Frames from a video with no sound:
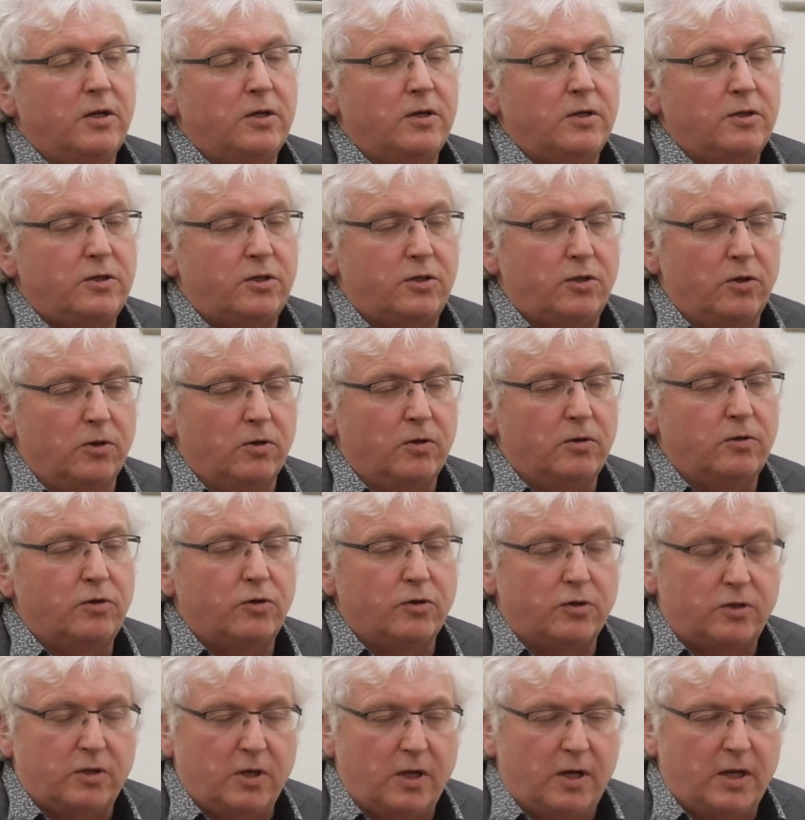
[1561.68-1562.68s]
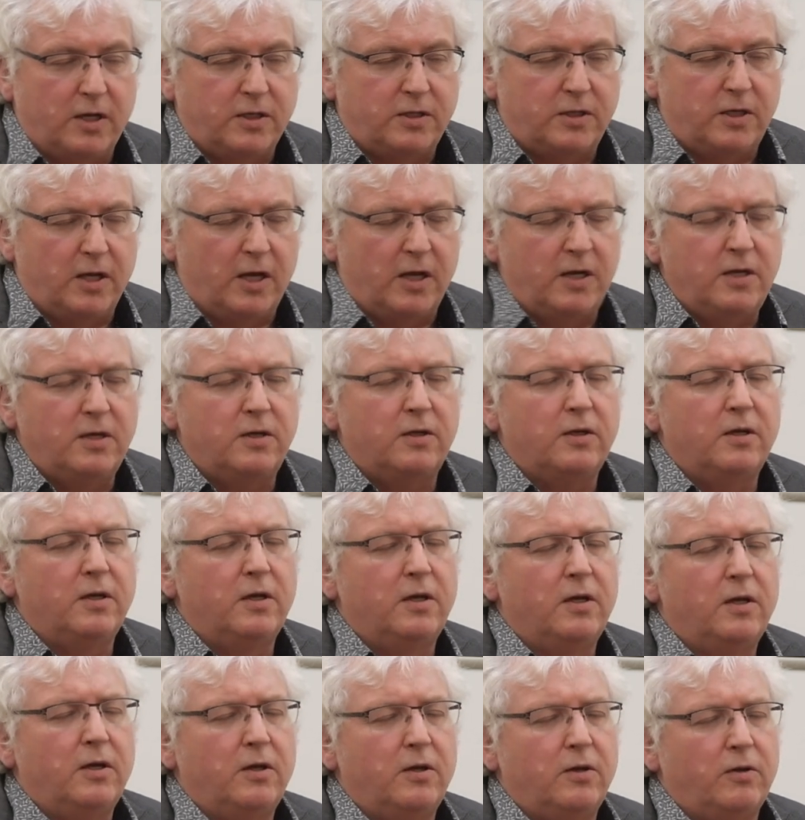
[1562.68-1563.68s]
still to some extent
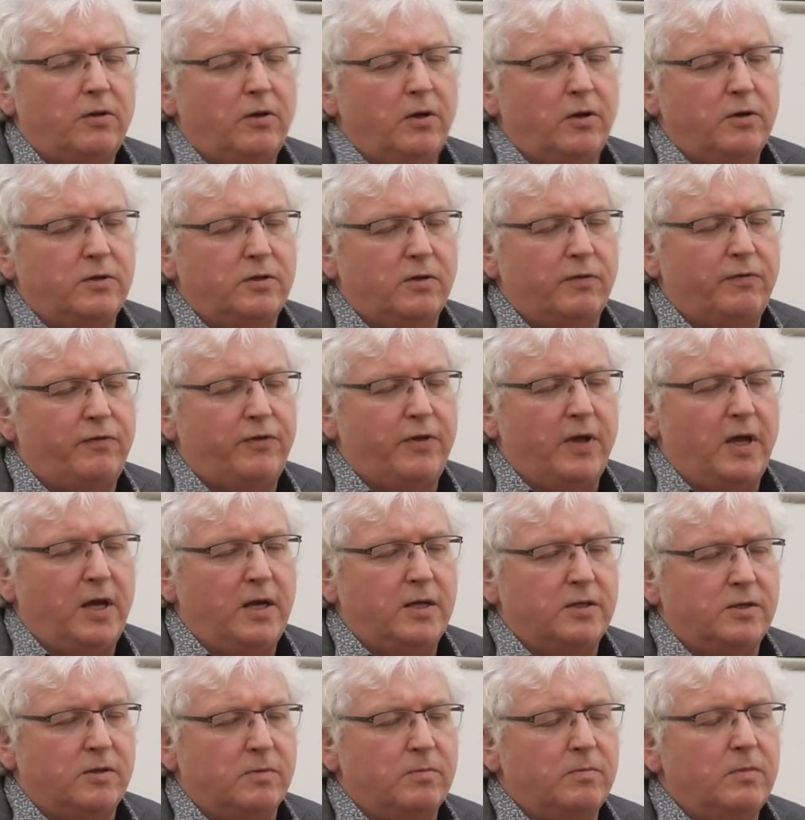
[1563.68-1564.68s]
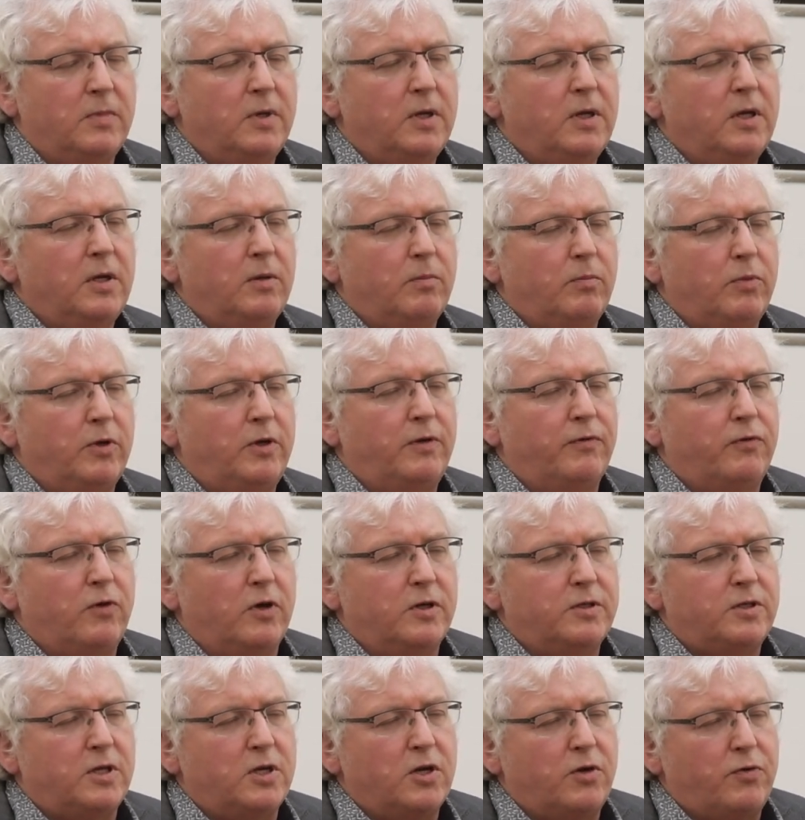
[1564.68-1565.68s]
those of theism, but of
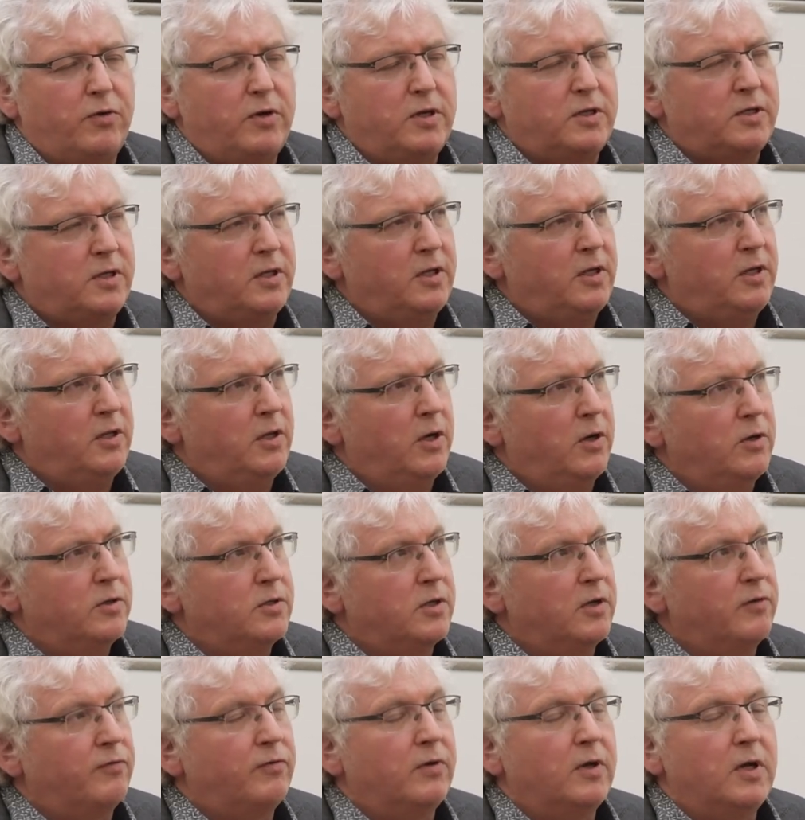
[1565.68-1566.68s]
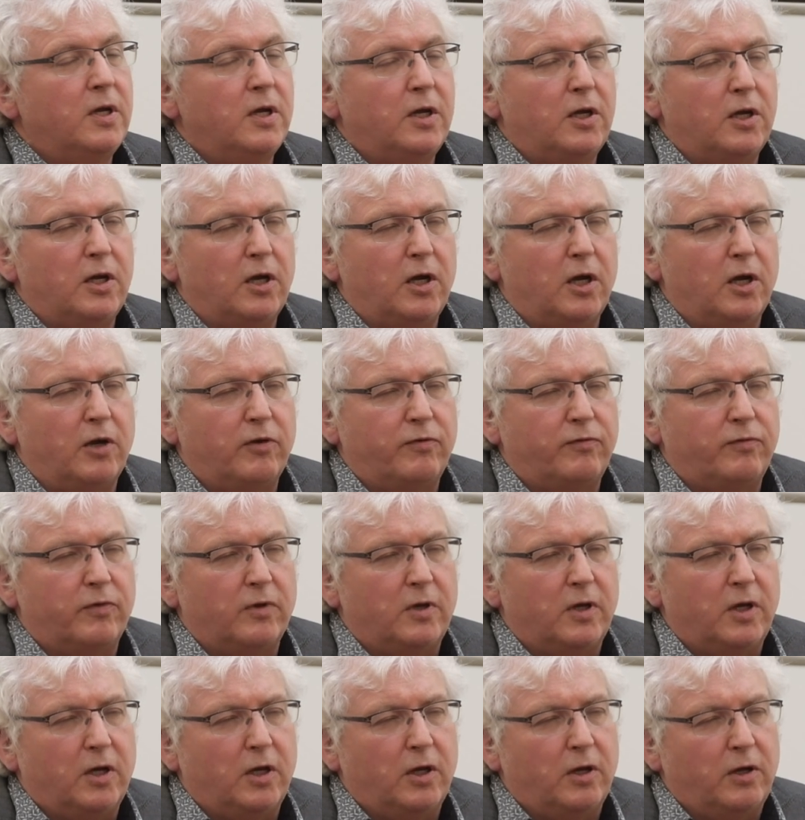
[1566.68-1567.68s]
course increasingly those of, of,
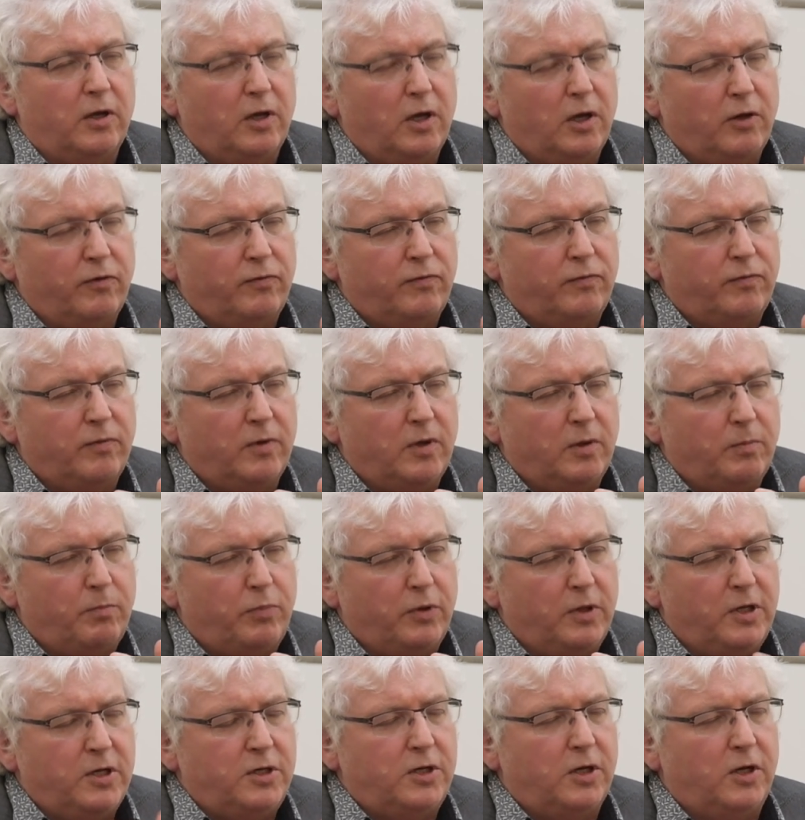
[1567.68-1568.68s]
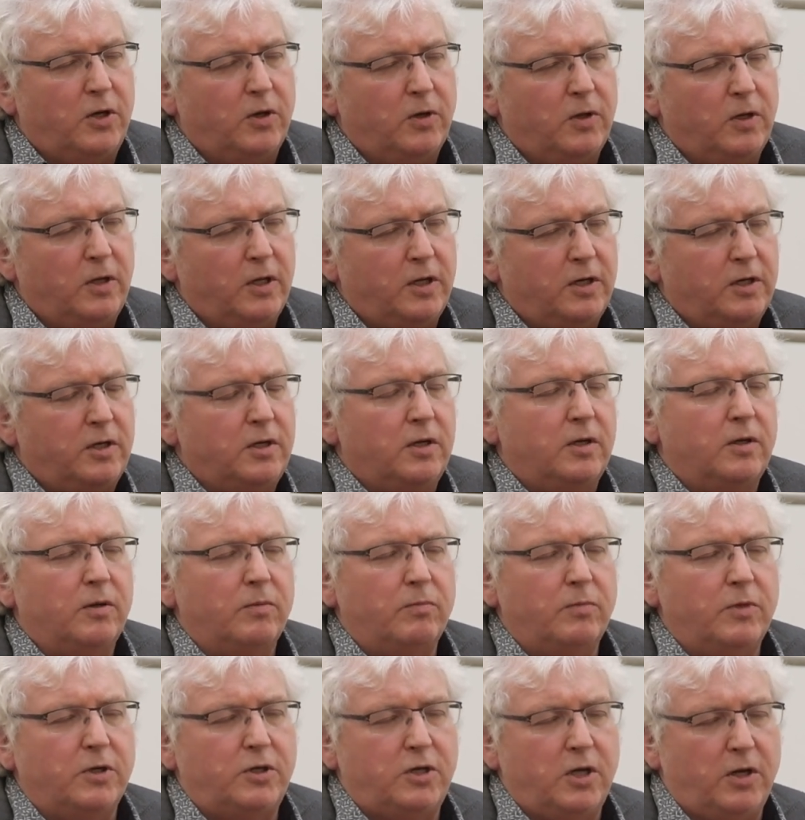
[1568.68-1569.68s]
uh, of political and
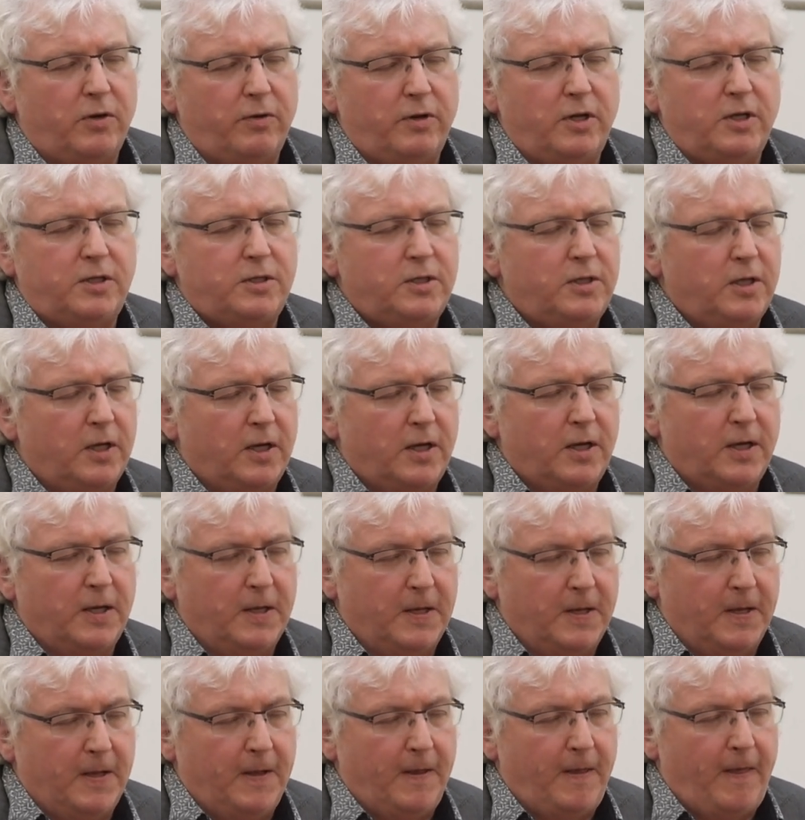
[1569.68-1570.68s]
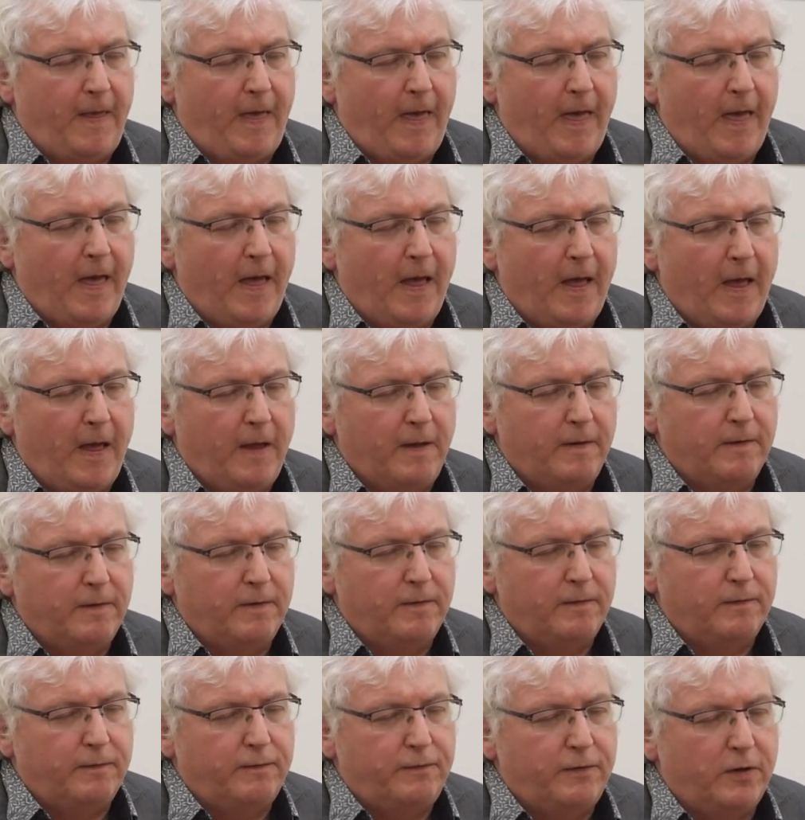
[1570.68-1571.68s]
materialistic uh,
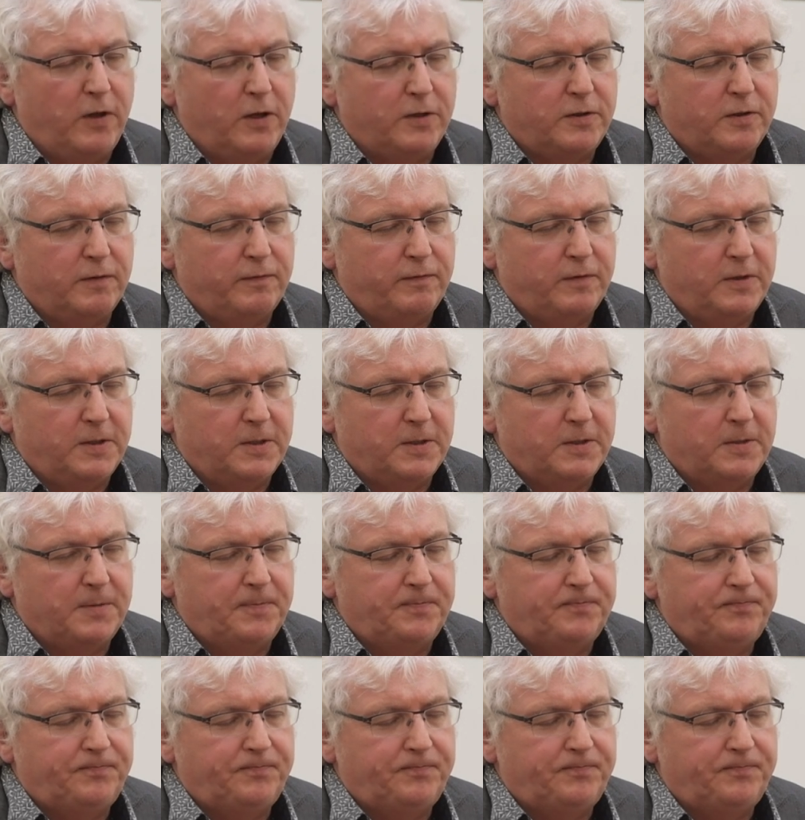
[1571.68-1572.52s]
philosophies.